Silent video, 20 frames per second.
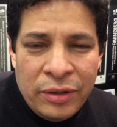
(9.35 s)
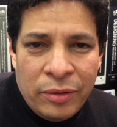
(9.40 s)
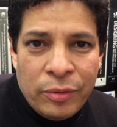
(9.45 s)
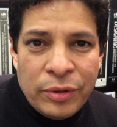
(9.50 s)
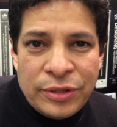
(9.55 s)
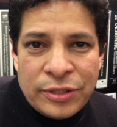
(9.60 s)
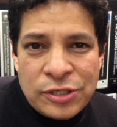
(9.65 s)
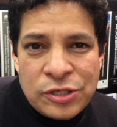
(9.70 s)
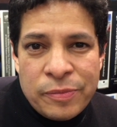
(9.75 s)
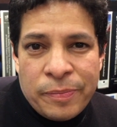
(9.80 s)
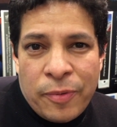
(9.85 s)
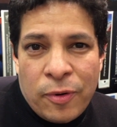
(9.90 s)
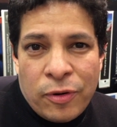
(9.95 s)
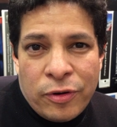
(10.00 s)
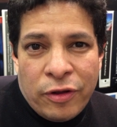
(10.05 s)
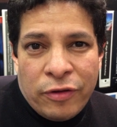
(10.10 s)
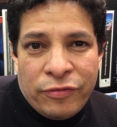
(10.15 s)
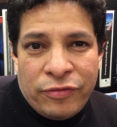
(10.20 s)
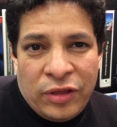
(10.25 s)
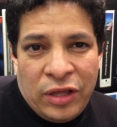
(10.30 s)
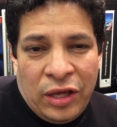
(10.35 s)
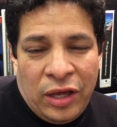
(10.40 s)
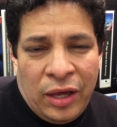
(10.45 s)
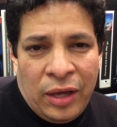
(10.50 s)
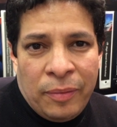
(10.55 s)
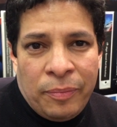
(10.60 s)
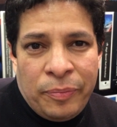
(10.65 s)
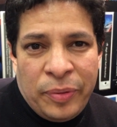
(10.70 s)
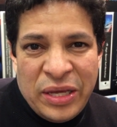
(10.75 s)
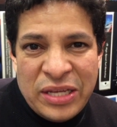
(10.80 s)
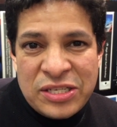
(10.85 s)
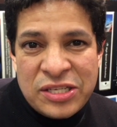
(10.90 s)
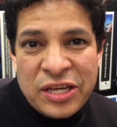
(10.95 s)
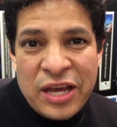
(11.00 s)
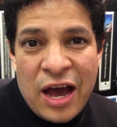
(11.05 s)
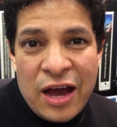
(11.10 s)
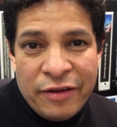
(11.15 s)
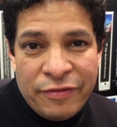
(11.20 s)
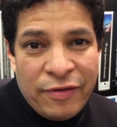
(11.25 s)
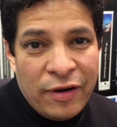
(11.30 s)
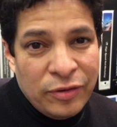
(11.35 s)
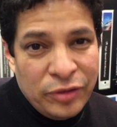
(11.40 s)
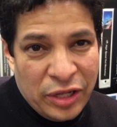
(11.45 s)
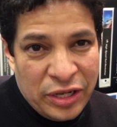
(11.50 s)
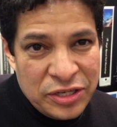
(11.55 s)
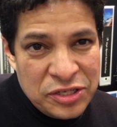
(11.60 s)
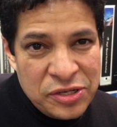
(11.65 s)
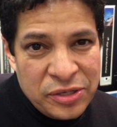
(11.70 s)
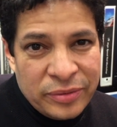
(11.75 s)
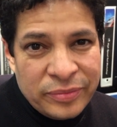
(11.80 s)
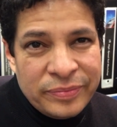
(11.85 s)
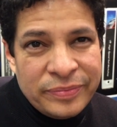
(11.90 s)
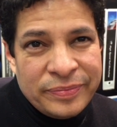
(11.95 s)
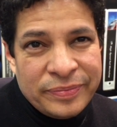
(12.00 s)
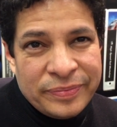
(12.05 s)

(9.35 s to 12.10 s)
with the support of the PCI Foundation.